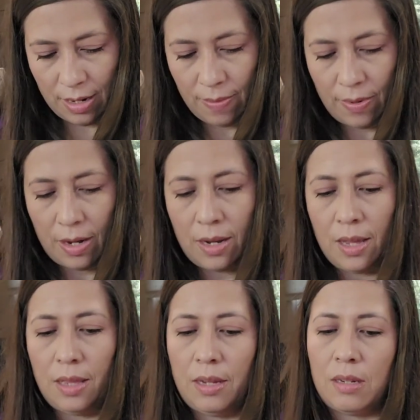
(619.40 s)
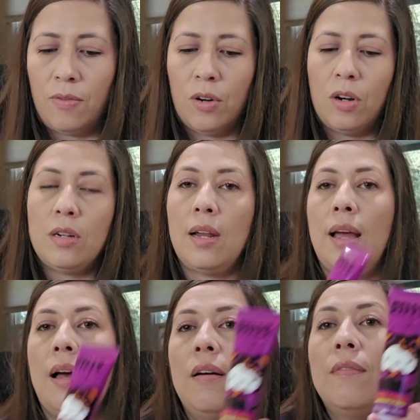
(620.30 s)
I got this for her to
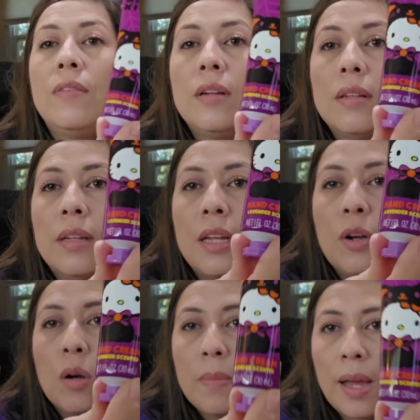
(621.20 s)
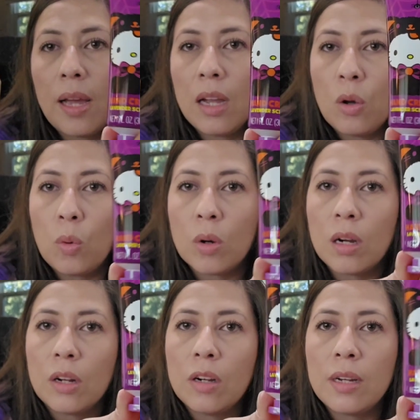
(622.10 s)
have like in her bag
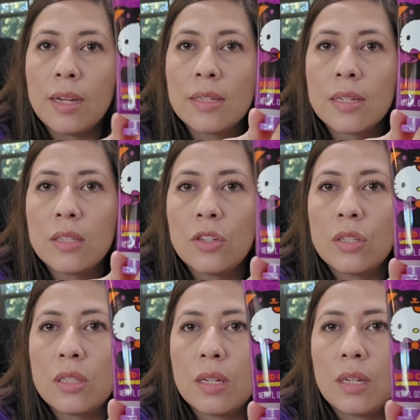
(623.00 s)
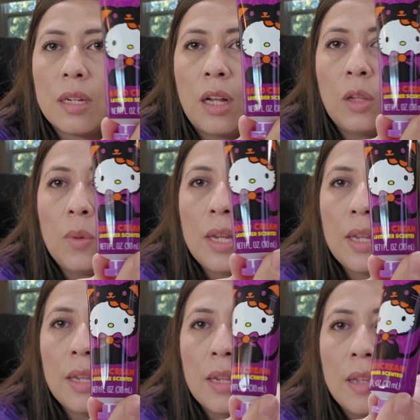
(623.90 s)
or on her desk. It's just a
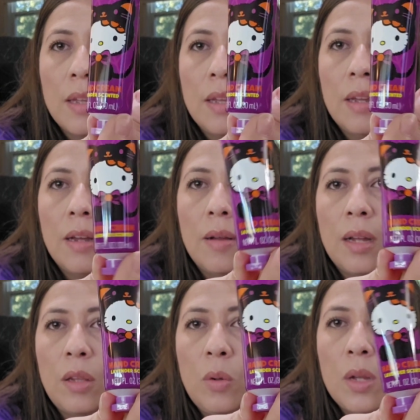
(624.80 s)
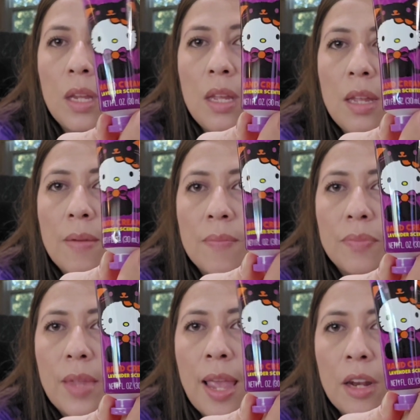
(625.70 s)
Halloween Hello Kitty
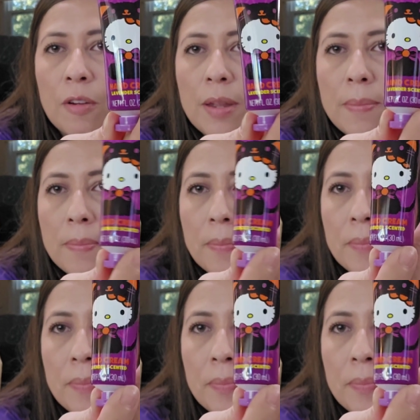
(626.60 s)
hand cream.